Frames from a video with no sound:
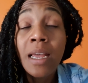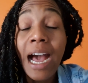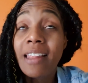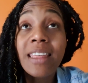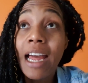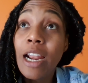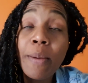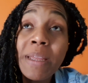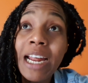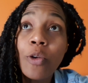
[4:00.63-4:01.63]
I
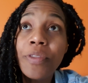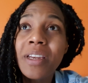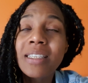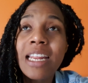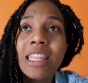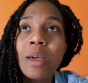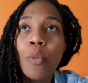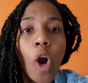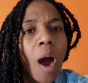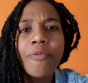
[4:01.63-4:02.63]
don't think there's anything
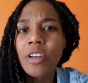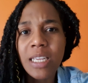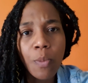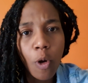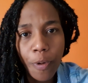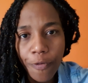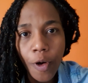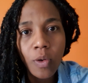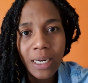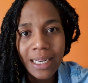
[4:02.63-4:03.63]
more obvious and more
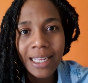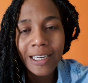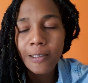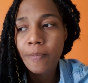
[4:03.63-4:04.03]
profound than that.